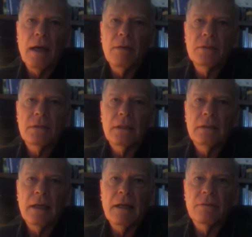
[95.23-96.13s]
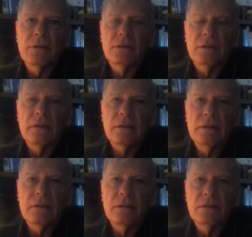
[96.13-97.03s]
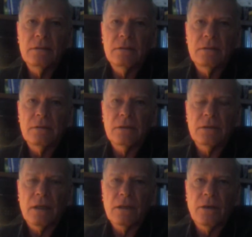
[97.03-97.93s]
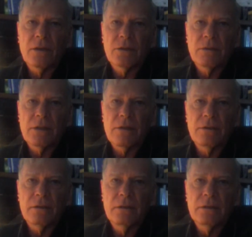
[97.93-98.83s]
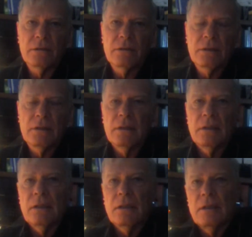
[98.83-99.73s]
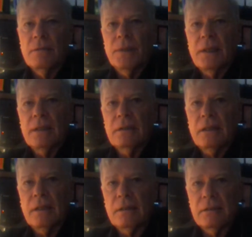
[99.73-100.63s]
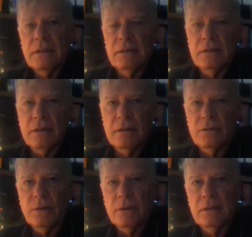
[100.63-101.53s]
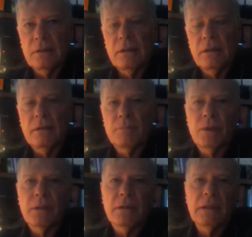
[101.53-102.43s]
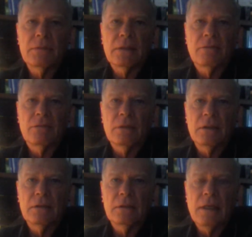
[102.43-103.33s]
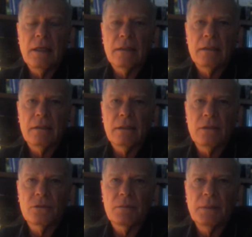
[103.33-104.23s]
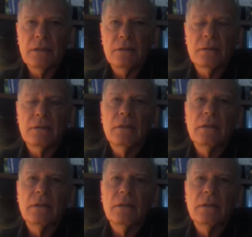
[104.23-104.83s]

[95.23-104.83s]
I would say average on the stock cars around 32, but it's really programmed to run at low speeds,